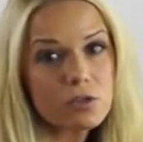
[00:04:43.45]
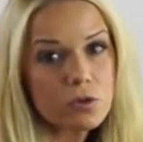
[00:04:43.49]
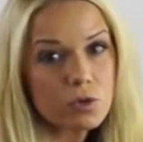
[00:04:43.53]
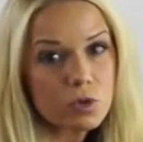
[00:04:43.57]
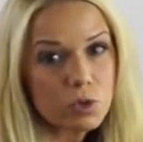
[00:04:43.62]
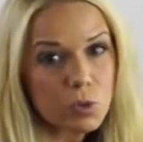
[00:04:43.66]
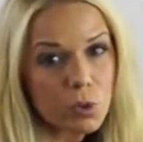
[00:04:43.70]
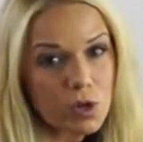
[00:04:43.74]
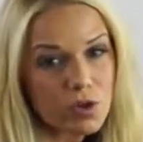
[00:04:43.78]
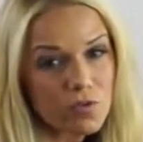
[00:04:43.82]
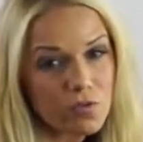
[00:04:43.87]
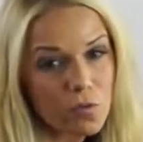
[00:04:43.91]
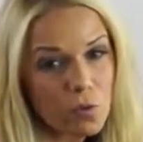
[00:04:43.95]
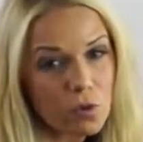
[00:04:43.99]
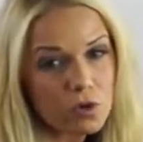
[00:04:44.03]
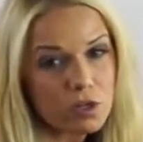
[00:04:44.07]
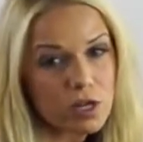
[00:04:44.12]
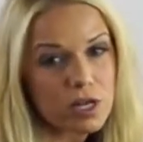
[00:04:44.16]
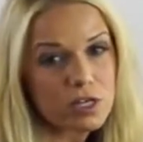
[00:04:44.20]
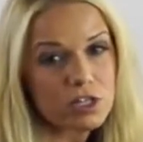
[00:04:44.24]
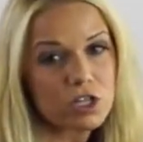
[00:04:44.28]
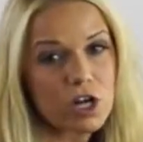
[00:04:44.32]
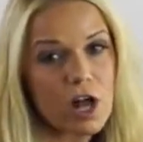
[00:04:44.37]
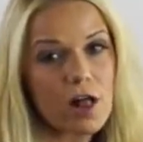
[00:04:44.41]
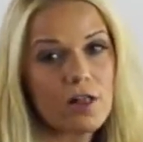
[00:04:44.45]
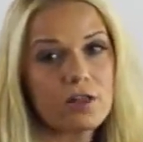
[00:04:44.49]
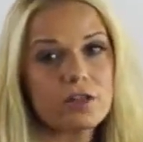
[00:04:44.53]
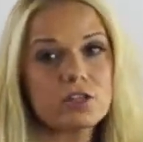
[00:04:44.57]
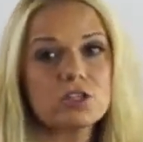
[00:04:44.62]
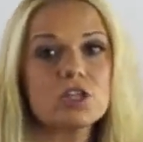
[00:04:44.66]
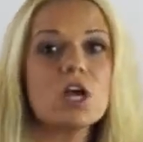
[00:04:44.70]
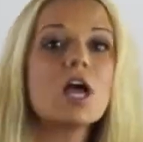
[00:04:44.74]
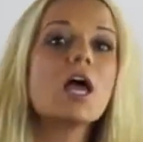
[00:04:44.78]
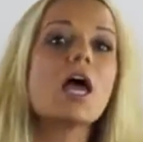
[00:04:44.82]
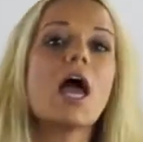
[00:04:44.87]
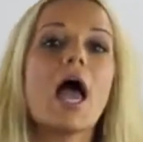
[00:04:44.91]
to their twenty-four day
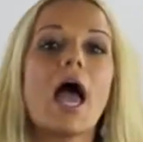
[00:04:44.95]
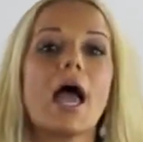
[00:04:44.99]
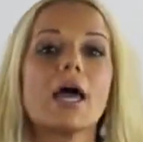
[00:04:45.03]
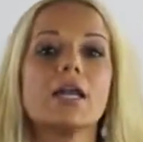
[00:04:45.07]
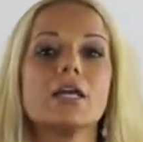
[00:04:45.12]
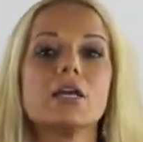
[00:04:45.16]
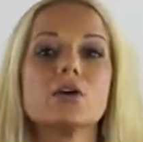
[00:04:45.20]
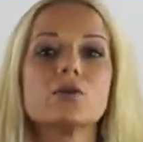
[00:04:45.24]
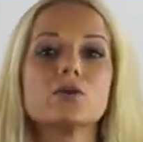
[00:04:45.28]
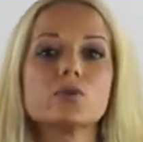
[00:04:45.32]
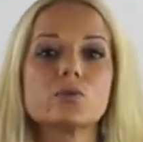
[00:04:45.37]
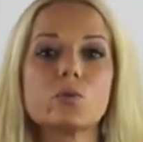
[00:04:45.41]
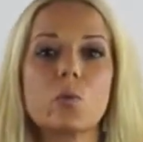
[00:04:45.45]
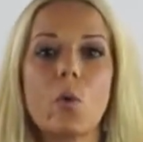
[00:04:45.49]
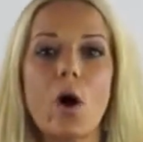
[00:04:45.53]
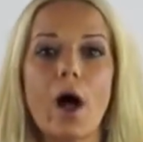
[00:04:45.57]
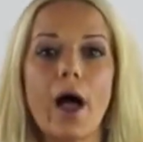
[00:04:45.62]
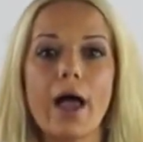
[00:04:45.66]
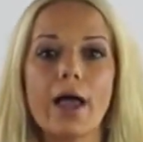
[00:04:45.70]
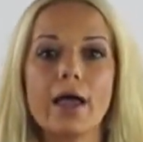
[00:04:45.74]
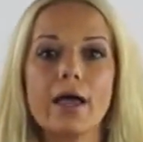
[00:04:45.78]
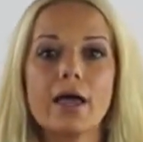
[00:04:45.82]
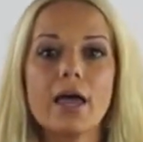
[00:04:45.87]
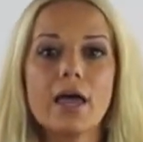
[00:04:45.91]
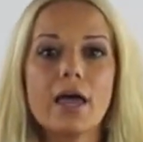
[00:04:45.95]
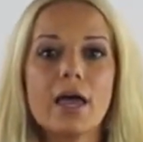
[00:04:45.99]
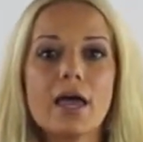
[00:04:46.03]
challenge, and here's why.